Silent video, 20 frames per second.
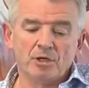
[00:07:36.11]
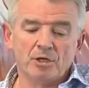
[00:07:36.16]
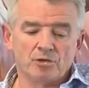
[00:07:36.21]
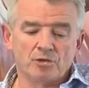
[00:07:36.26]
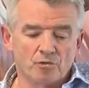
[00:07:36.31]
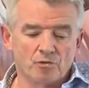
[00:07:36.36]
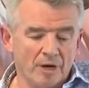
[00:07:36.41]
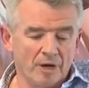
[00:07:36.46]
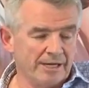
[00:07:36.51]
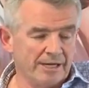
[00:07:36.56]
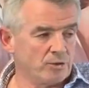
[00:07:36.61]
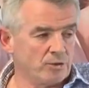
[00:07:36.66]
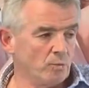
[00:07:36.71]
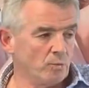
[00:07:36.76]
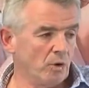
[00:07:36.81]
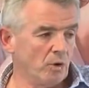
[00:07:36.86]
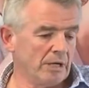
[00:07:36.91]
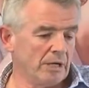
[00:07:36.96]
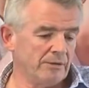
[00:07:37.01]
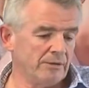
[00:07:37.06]
trying to
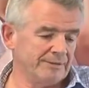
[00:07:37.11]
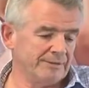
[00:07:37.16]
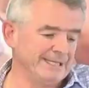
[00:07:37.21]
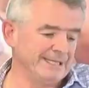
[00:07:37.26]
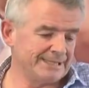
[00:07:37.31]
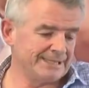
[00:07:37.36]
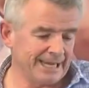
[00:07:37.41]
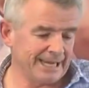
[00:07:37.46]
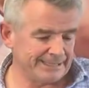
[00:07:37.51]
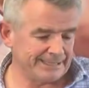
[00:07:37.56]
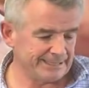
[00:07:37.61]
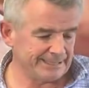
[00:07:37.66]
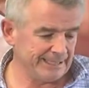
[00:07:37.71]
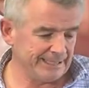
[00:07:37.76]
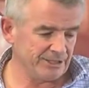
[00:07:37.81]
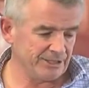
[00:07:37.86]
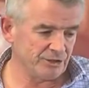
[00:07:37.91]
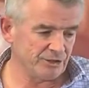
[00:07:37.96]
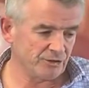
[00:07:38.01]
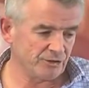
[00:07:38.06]
work out these
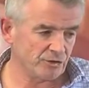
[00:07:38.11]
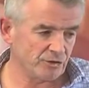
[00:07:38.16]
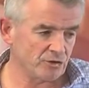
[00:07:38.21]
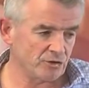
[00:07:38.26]
cancellations or to